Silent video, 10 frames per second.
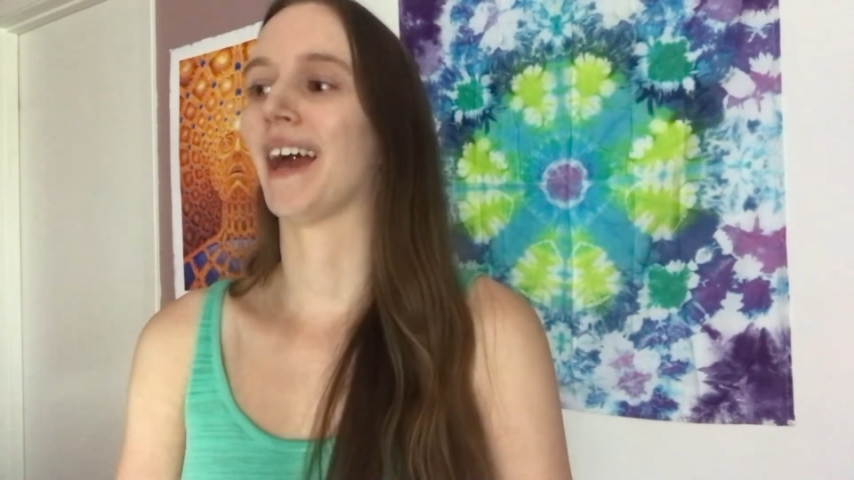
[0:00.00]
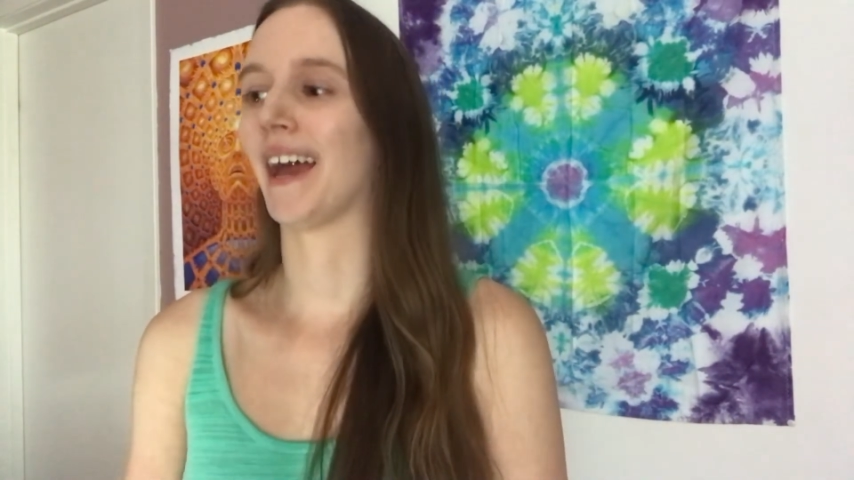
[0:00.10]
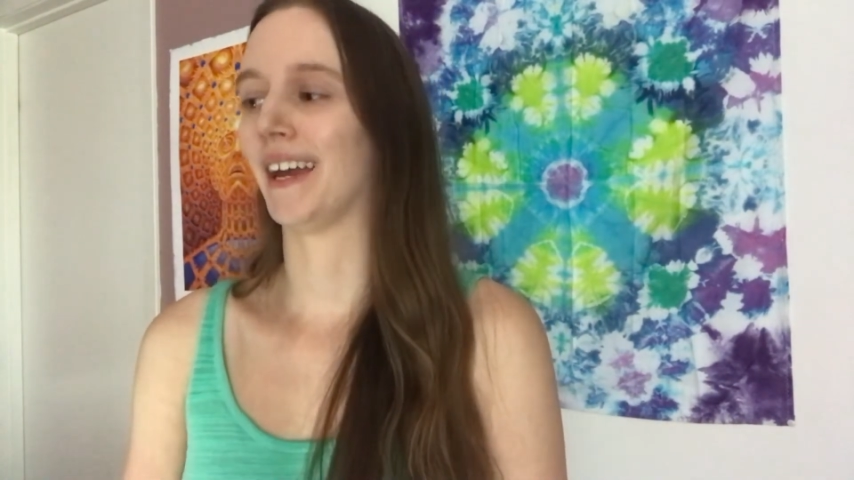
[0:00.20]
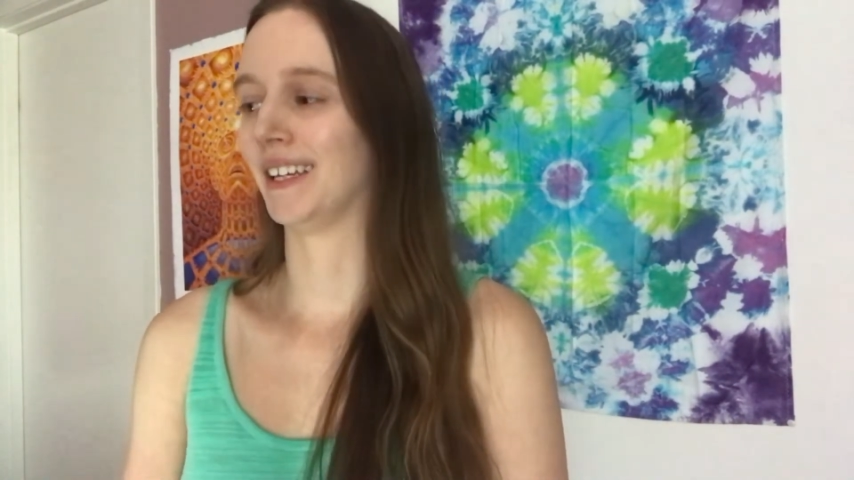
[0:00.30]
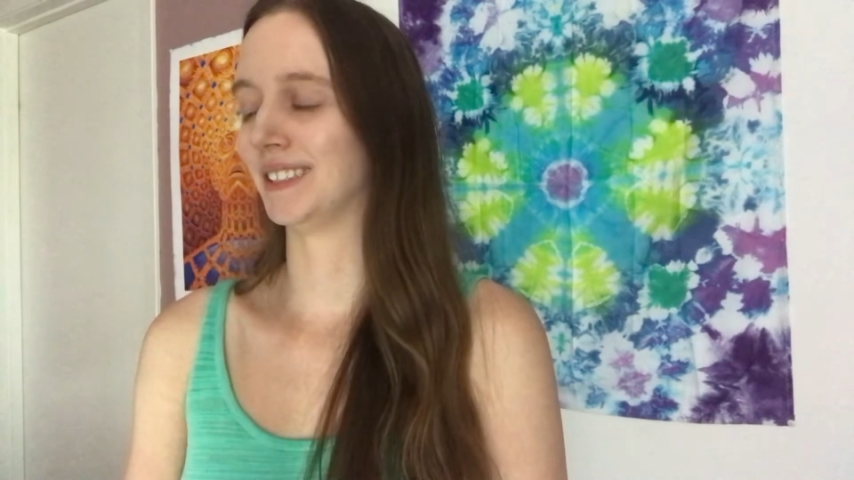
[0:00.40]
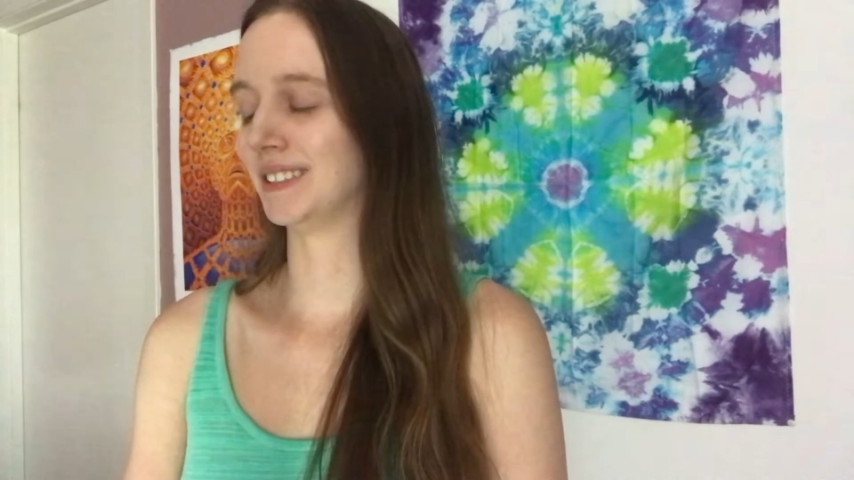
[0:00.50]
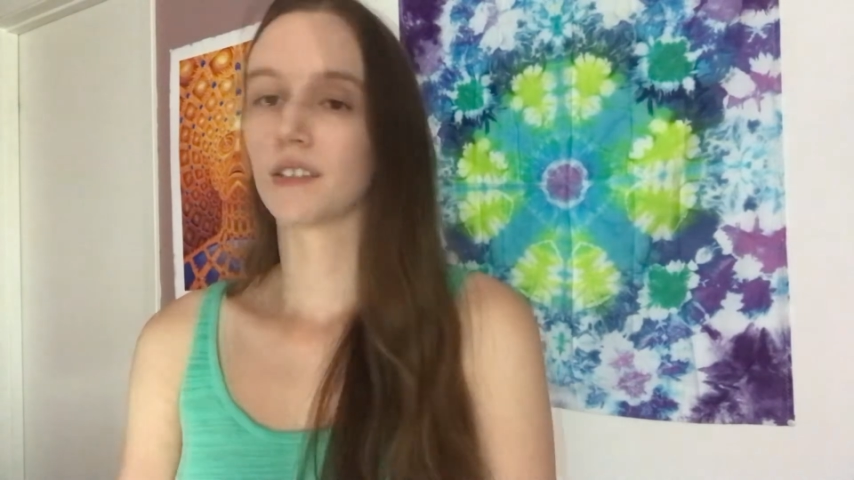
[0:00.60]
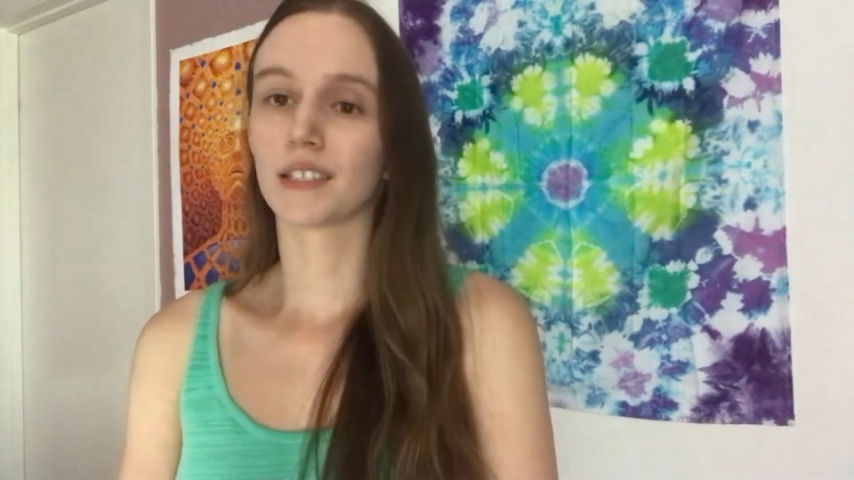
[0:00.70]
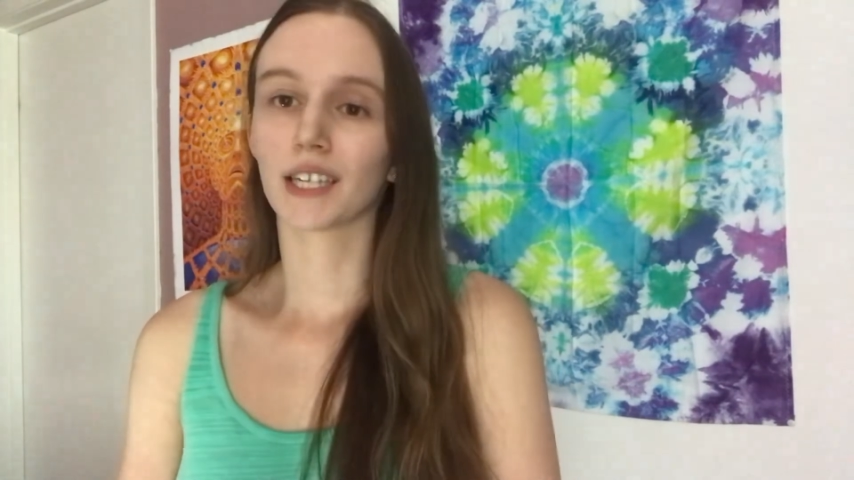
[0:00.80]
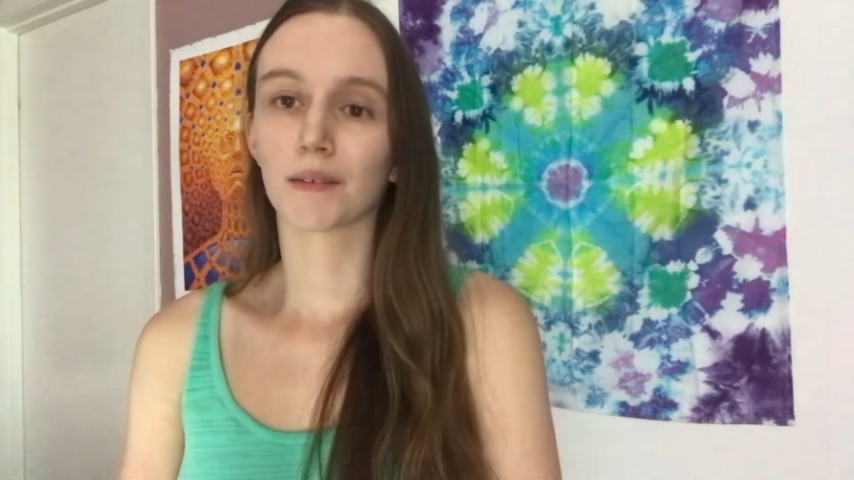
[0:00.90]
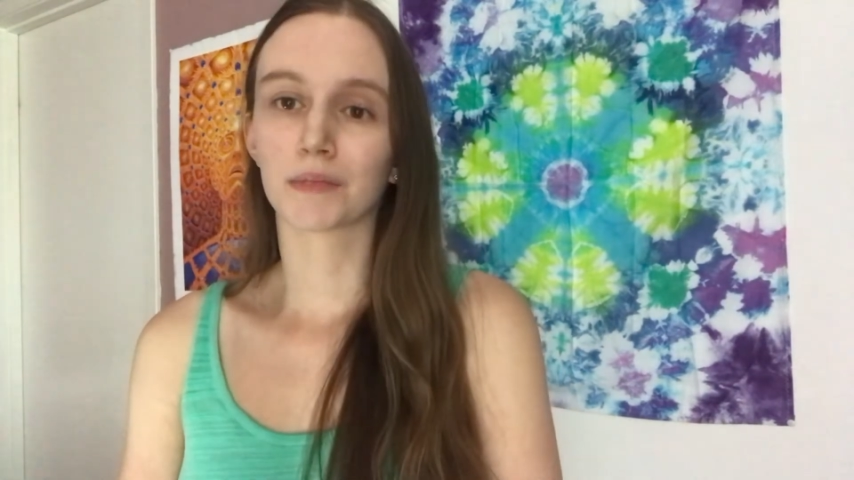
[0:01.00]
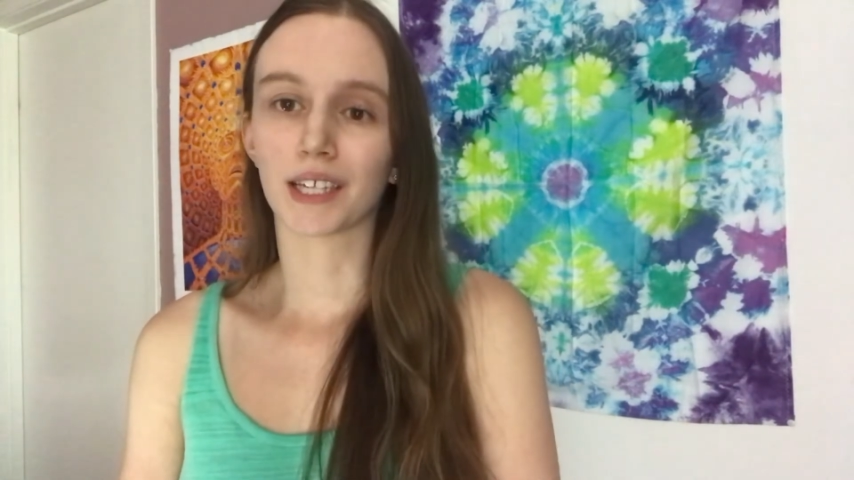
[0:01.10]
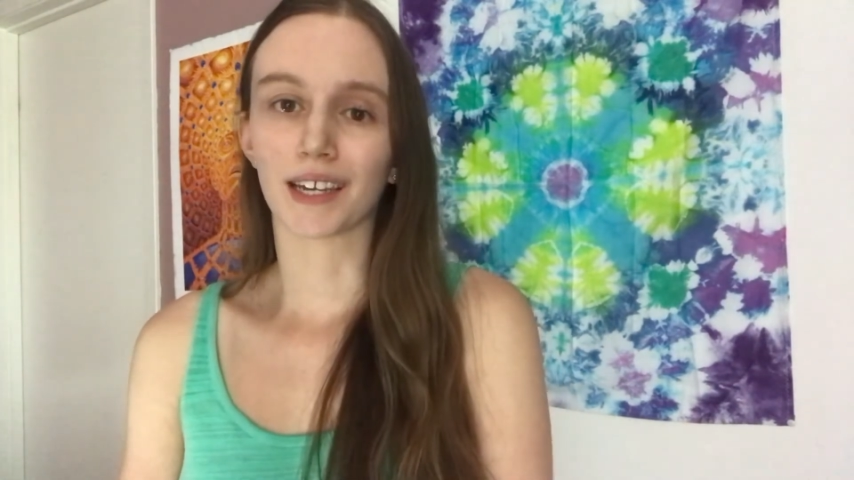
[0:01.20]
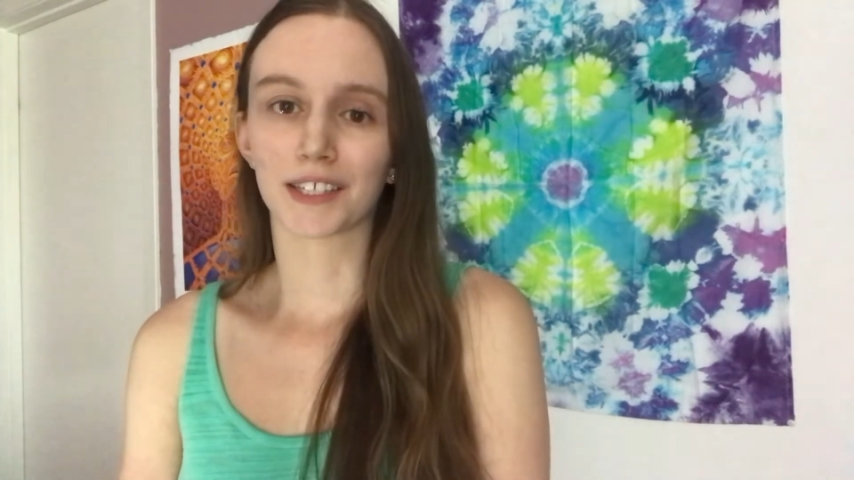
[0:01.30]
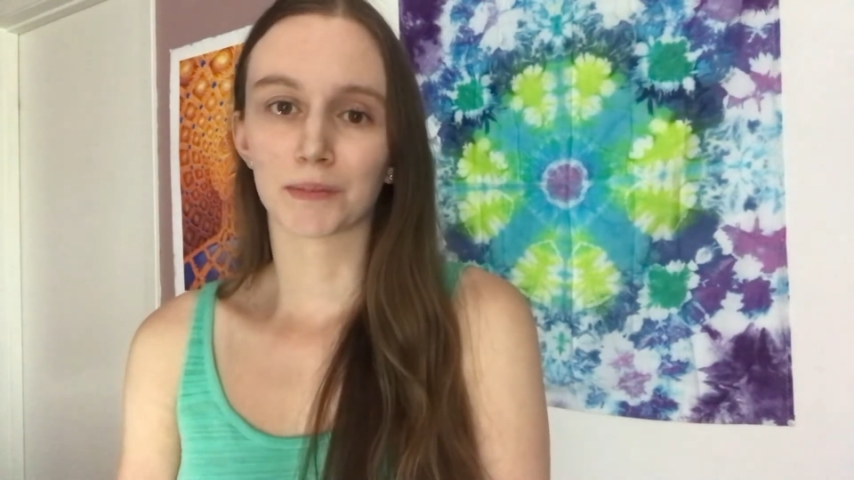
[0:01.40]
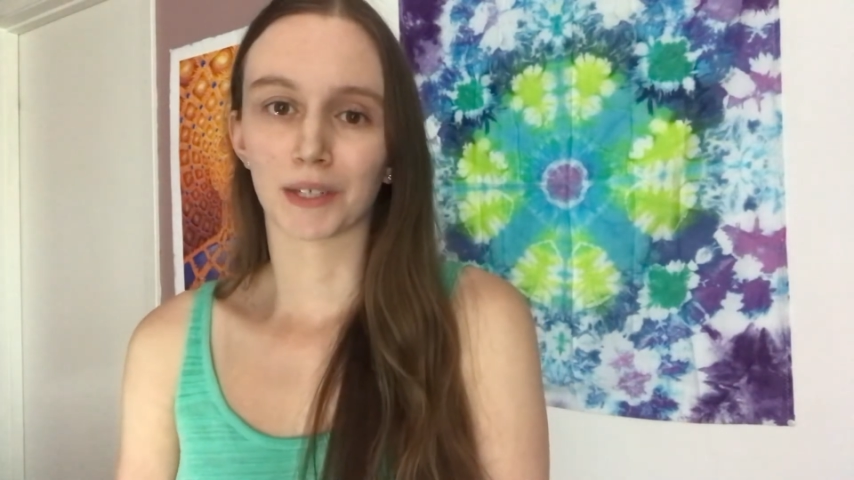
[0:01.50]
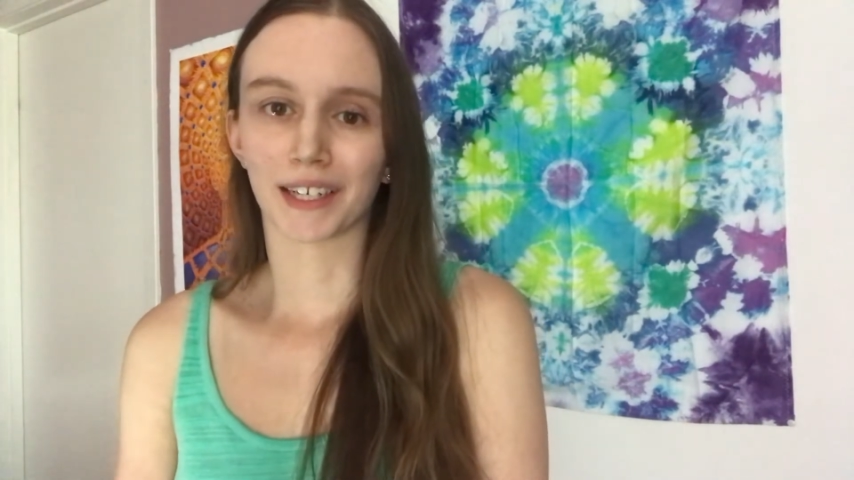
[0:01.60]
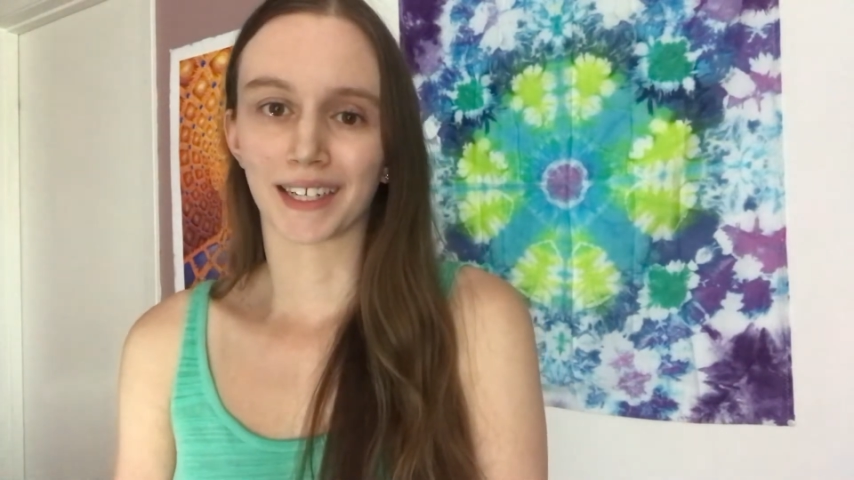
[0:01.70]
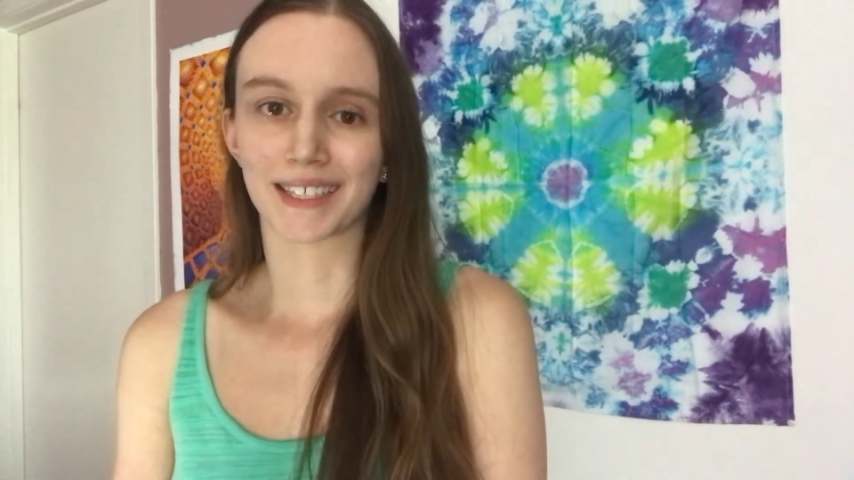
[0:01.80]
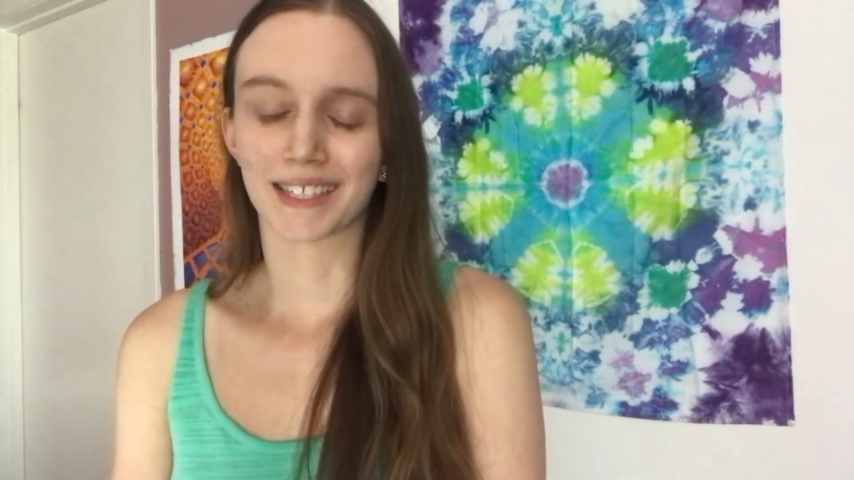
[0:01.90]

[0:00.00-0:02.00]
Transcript: and the DMT experience